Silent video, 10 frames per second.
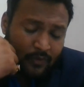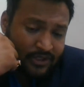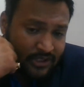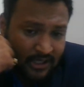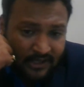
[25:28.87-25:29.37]

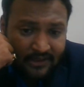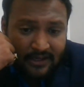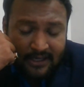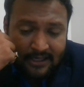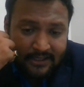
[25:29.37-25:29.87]
which
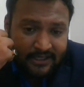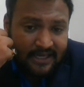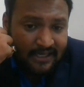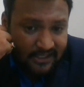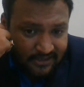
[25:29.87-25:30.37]
uh,
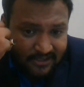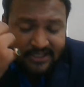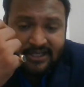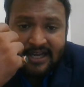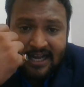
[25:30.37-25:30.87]
the
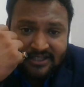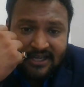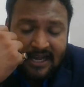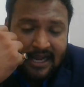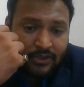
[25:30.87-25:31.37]
legislature
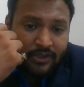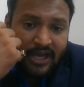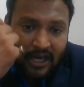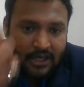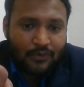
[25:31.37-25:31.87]
has
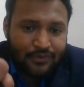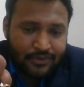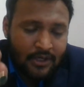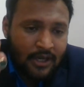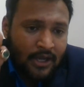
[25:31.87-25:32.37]
actually
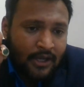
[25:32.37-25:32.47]
announced